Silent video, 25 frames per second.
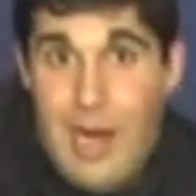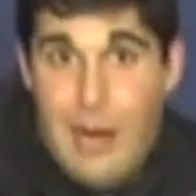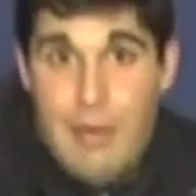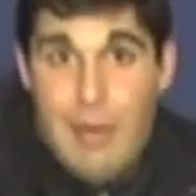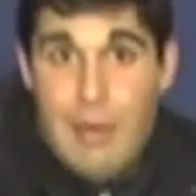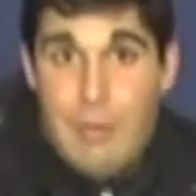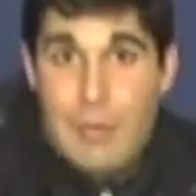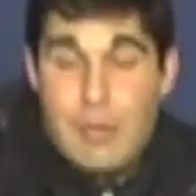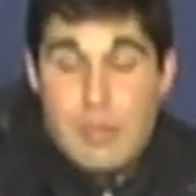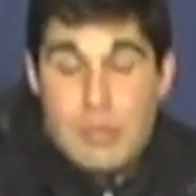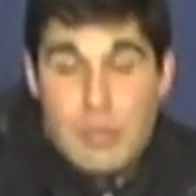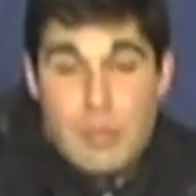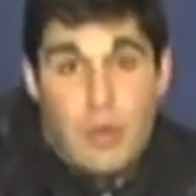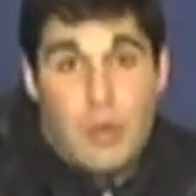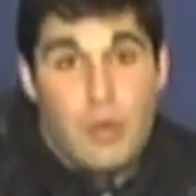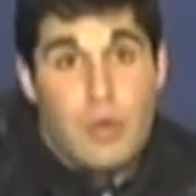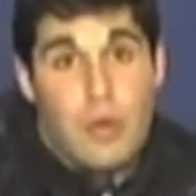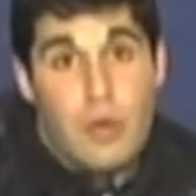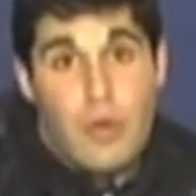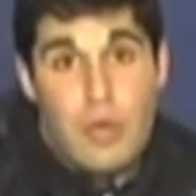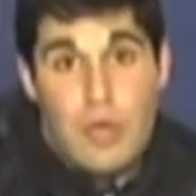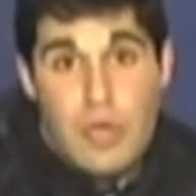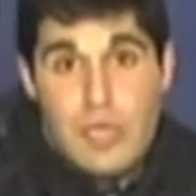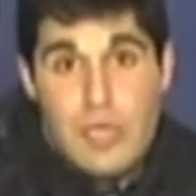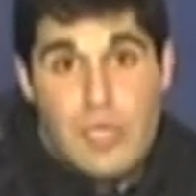Highway Patrol
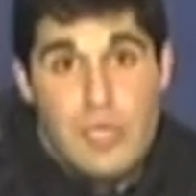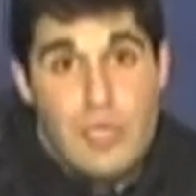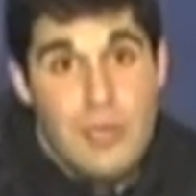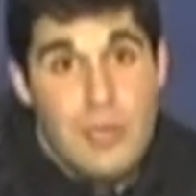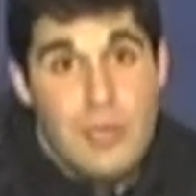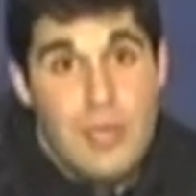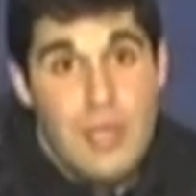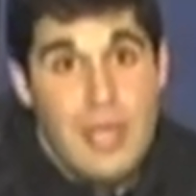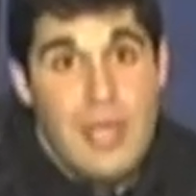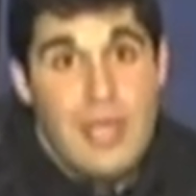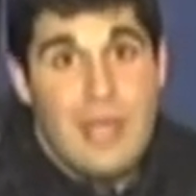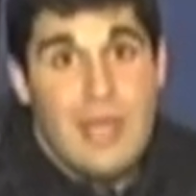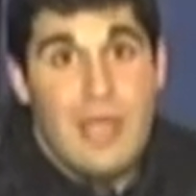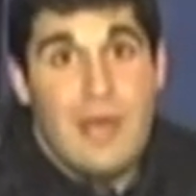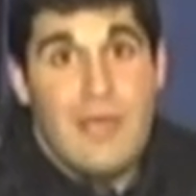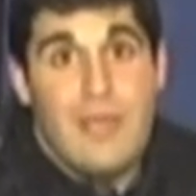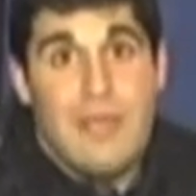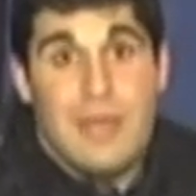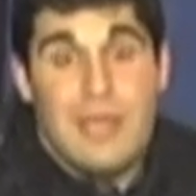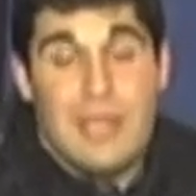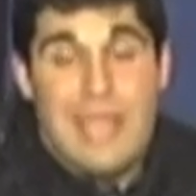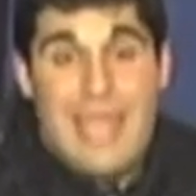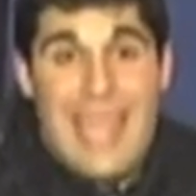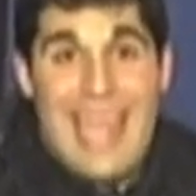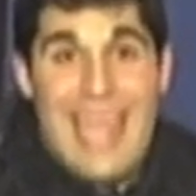urge you that if
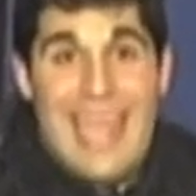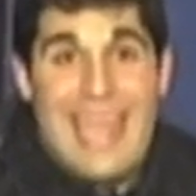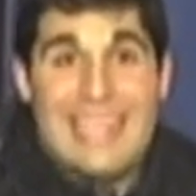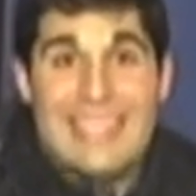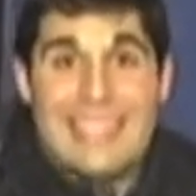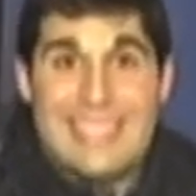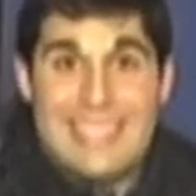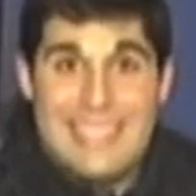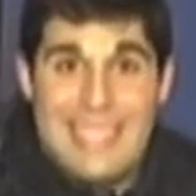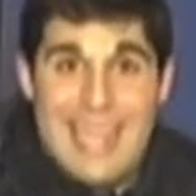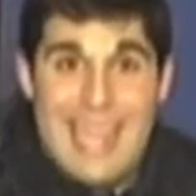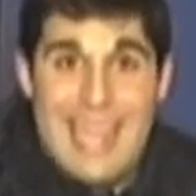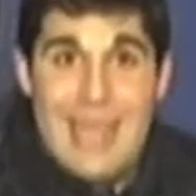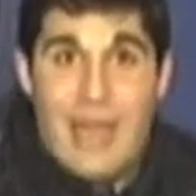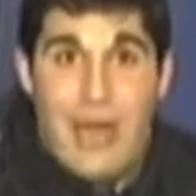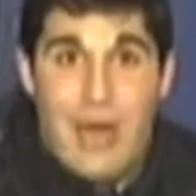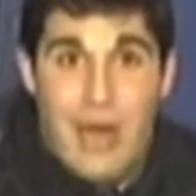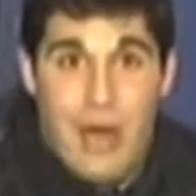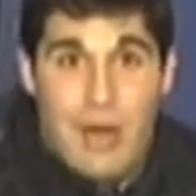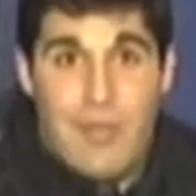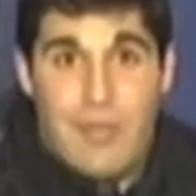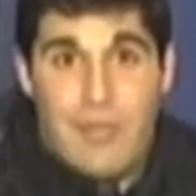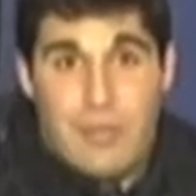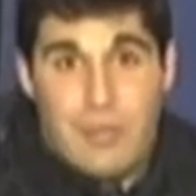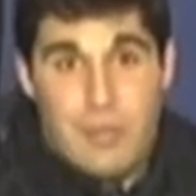you can stay
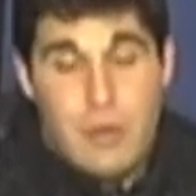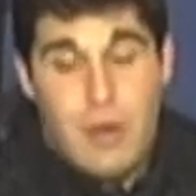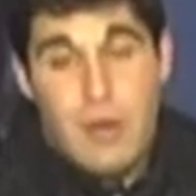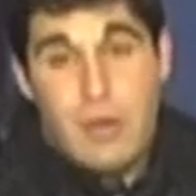off the